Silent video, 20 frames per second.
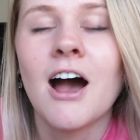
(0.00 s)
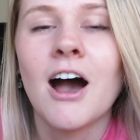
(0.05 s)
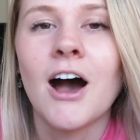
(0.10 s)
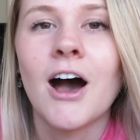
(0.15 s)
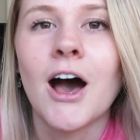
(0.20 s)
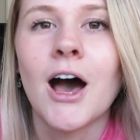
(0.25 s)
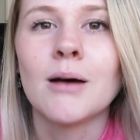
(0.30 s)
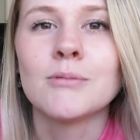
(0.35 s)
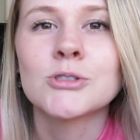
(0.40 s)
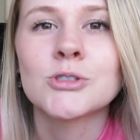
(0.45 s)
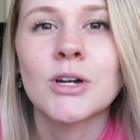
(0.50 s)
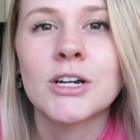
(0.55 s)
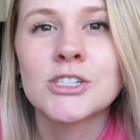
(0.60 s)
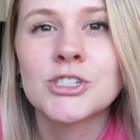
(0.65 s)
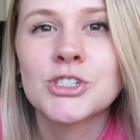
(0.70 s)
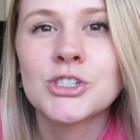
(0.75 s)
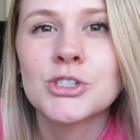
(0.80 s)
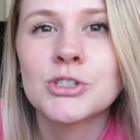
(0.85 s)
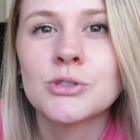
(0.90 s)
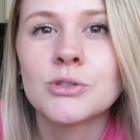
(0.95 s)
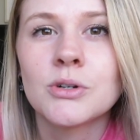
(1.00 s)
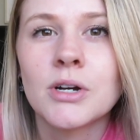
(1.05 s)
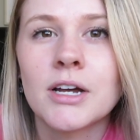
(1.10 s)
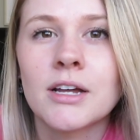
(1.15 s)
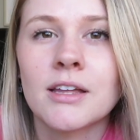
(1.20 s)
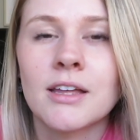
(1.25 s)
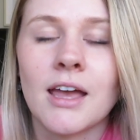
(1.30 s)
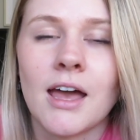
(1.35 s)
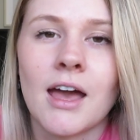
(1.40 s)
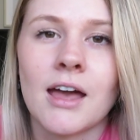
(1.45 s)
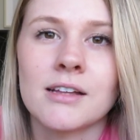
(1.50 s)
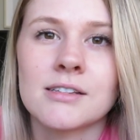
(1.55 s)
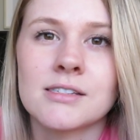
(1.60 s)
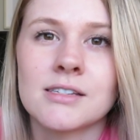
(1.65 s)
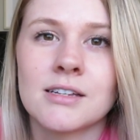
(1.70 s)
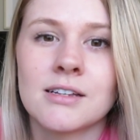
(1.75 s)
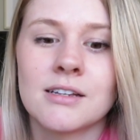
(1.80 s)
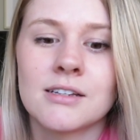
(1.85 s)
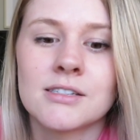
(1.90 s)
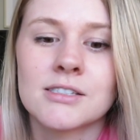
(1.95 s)
So I do
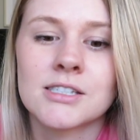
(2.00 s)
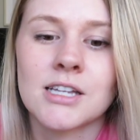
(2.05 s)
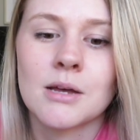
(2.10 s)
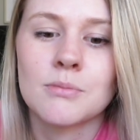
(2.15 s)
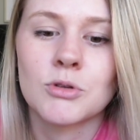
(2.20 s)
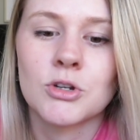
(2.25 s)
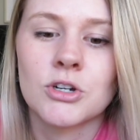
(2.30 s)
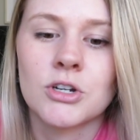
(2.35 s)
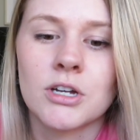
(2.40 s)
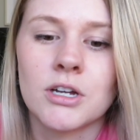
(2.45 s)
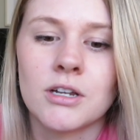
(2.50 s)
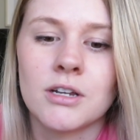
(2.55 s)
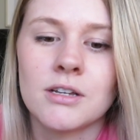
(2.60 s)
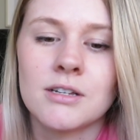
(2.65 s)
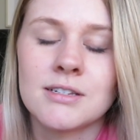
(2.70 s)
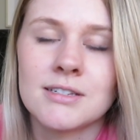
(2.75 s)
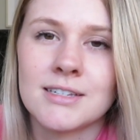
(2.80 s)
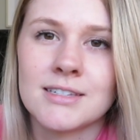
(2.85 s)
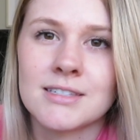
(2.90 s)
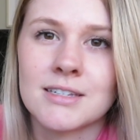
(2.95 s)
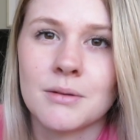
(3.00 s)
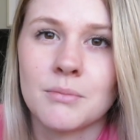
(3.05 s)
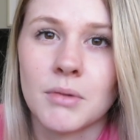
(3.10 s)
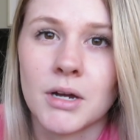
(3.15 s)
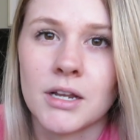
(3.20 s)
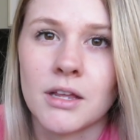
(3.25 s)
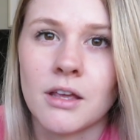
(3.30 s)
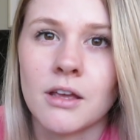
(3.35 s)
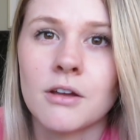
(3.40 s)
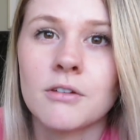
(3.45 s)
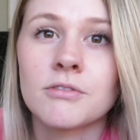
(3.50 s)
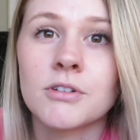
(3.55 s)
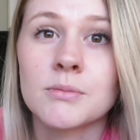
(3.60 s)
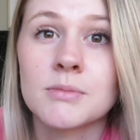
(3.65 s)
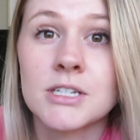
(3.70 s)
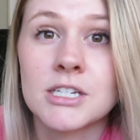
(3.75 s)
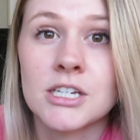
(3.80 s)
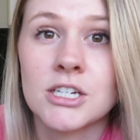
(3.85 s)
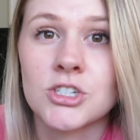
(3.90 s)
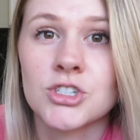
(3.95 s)
get some good, decent money from
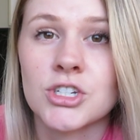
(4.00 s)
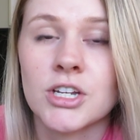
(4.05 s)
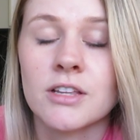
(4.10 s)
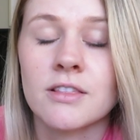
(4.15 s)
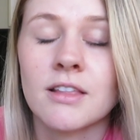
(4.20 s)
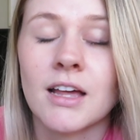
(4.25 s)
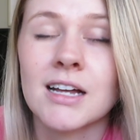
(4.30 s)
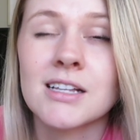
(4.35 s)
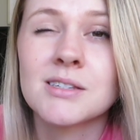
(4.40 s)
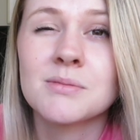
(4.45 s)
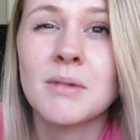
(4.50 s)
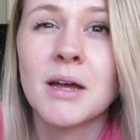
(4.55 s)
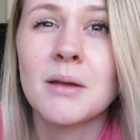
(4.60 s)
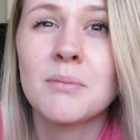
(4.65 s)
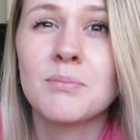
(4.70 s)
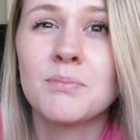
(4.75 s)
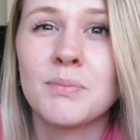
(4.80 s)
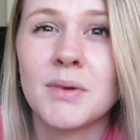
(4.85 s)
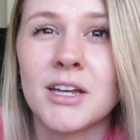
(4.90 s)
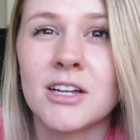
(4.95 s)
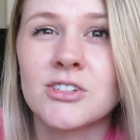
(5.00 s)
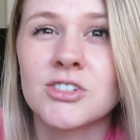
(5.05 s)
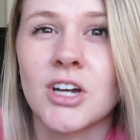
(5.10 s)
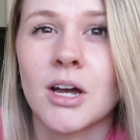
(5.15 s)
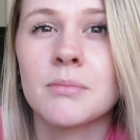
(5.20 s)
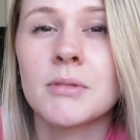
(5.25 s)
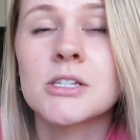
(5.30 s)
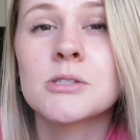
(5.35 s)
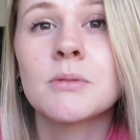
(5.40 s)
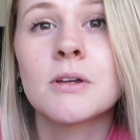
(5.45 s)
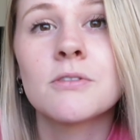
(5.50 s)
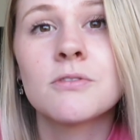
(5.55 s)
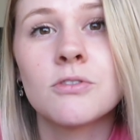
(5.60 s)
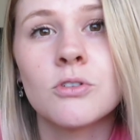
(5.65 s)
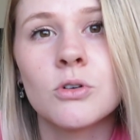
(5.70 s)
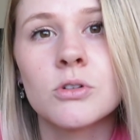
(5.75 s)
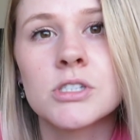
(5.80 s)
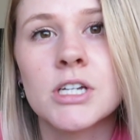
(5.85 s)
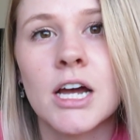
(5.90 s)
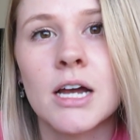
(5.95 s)
teaching. That's my big job. That's my
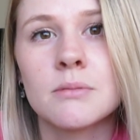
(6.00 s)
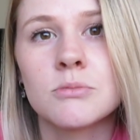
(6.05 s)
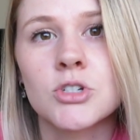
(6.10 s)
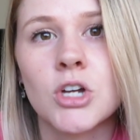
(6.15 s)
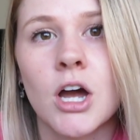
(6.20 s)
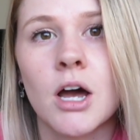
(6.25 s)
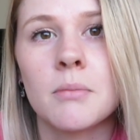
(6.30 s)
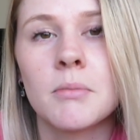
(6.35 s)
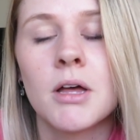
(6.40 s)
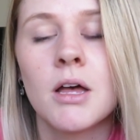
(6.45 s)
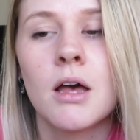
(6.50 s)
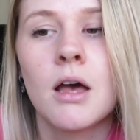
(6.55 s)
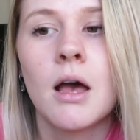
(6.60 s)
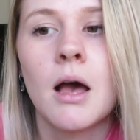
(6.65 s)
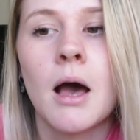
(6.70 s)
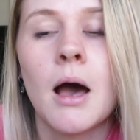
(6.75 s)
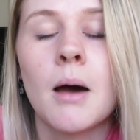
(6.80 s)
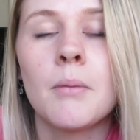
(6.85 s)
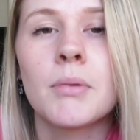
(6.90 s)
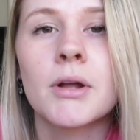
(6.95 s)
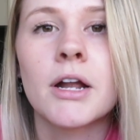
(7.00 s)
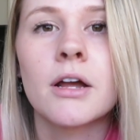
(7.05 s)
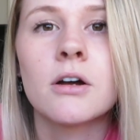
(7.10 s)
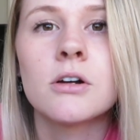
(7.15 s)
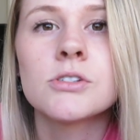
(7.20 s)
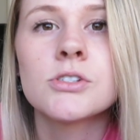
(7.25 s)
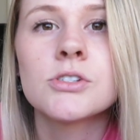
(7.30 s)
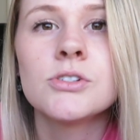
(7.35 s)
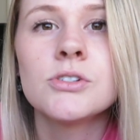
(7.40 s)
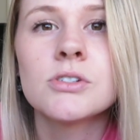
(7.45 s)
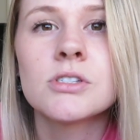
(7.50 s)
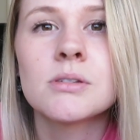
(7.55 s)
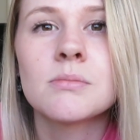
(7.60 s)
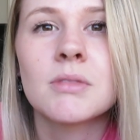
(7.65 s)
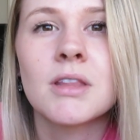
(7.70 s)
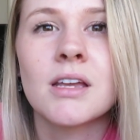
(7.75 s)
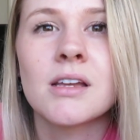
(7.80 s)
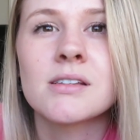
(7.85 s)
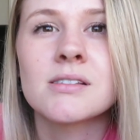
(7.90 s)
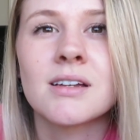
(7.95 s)
full-time job. But I also do some
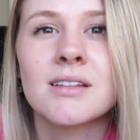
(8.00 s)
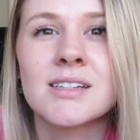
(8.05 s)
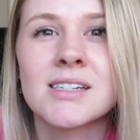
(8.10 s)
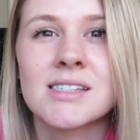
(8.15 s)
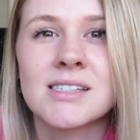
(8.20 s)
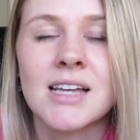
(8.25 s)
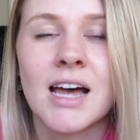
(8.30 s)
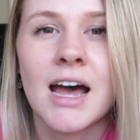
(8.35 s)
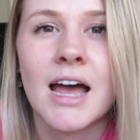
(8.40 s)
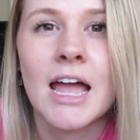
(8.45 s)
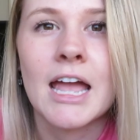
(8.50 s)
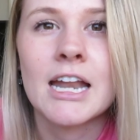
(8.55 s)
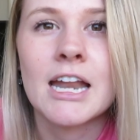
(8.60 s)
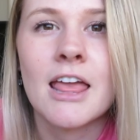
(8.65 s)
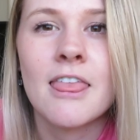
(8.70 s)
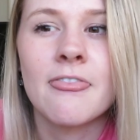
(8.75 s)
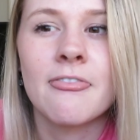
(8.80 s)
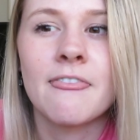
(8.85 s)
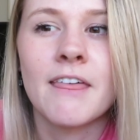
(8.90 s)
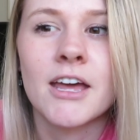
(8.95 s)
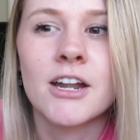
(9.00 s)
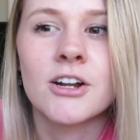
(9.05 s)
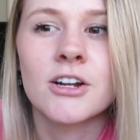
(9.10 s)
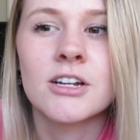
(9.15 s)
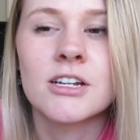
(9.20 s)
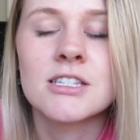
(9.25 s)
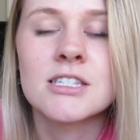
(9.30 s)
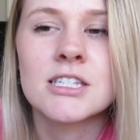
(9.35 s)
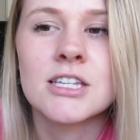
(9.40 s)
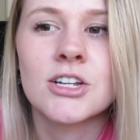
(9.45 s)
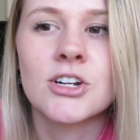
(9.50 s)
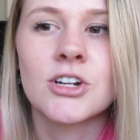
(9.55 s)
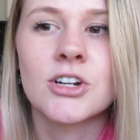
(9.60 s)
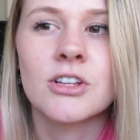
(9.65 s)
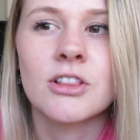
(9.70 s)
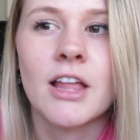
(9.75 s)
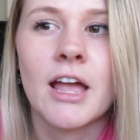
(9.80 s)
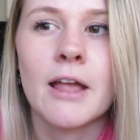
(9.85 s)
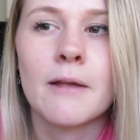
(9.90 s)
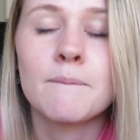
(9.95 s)
things on the side that are
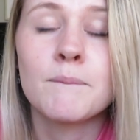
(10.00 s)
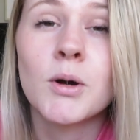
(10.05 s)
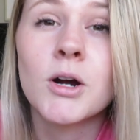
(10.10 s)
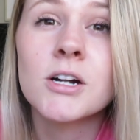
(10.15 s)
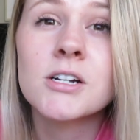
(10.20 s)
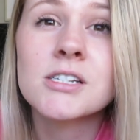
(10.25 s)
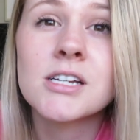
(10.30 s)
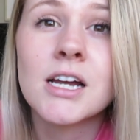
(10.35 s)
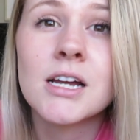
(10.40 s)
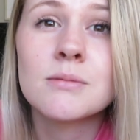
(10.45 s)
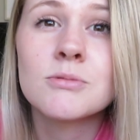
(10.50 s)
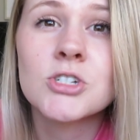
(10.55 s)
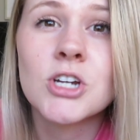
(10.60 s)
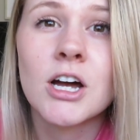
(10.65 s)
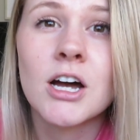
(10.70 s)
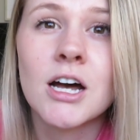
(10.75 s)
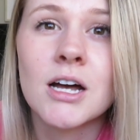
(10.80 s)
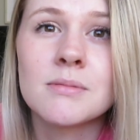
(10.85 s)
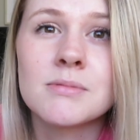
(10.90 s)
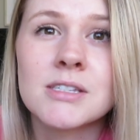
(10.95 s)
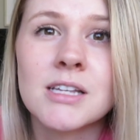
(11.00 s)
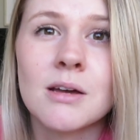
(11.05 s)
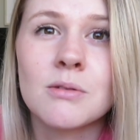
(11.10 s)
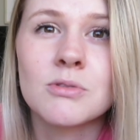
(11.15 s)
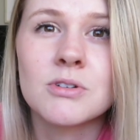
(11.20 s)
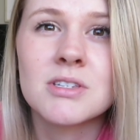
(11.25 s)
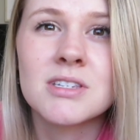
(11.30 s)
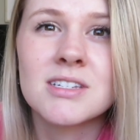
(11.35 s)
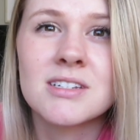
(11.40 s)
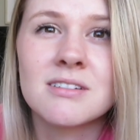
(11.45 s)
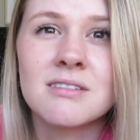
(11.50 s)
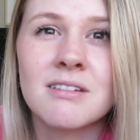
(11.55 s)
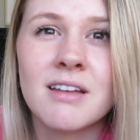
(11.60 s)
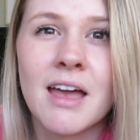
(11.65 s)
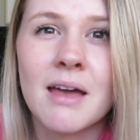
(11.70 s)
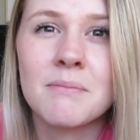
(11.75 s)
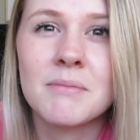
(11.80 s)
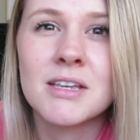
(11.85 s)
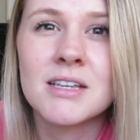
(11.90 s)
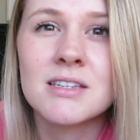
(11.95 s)
considered like part-time jobs that will still
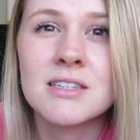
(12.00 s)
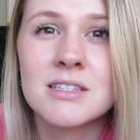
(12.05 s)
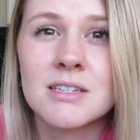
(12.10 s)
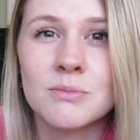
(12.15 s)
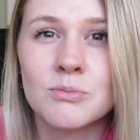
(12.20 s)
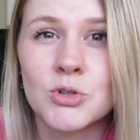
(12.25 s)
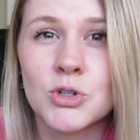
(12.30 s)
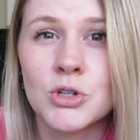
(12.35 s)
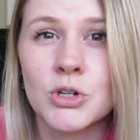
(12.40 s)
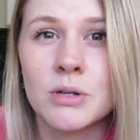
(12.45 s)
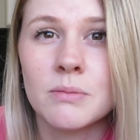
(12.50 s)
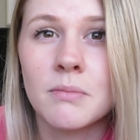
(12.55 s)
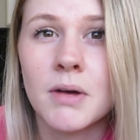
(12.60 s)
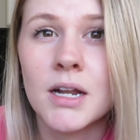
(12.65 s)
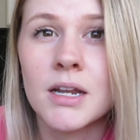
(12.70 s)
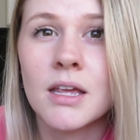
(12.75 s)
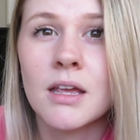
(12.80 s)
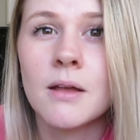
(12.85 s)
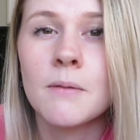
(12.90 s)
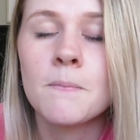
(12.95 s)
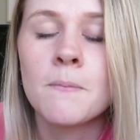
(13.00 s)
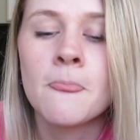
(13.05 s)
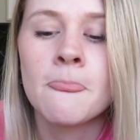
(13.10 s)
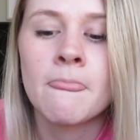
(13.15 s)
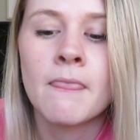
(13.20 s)
get me some good money.